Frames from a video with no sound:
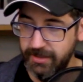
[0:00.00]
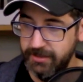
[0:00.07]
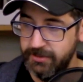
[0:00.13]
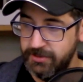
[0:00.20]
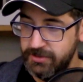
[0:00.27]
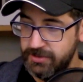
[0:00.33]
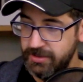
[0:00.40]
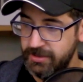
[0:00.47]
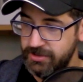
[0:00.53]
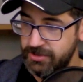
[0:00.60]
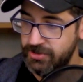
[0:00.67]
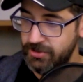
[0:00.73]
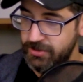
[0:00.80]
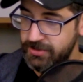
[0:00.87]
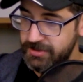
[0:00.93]
There's a
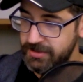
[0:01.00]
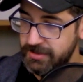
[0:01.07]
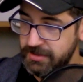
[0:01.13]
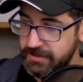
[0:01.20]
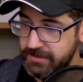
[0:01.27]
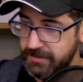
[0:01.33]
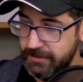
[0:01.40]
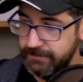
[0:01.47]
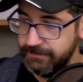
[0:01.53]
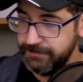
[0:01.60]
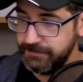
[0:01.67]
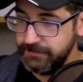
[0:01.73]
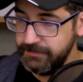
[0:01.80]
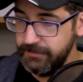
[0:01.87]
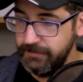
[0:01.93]
certain
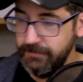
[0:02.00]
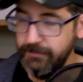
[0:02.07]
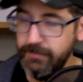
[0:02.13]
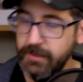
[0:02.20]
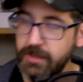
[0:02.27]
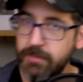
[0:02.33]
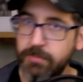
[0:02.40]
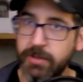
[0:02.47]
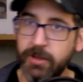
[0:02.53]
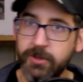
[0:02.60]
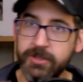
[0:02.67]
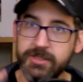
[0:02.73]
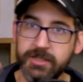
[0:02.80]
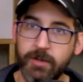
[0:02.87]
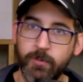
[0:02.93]

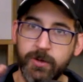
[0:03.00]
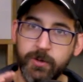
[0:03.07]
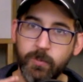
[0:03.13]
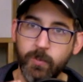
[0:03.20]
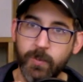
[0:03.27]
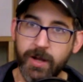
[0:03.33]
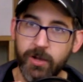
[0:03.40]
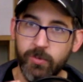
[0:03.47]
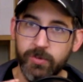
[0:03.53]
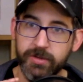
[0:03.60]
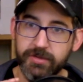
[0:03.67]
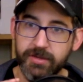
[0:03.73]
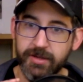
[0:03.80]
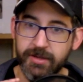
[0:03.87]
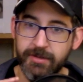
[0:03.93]
abilities that work well
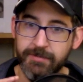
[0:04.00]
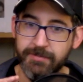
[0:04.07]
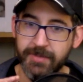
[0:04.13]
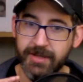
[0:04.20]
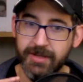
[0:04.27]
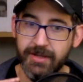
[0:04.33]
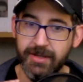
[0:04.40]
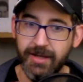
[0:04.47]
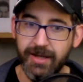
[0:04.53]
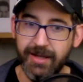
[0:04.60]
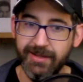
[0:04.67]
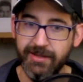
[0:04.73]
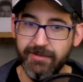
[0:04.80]
with him. I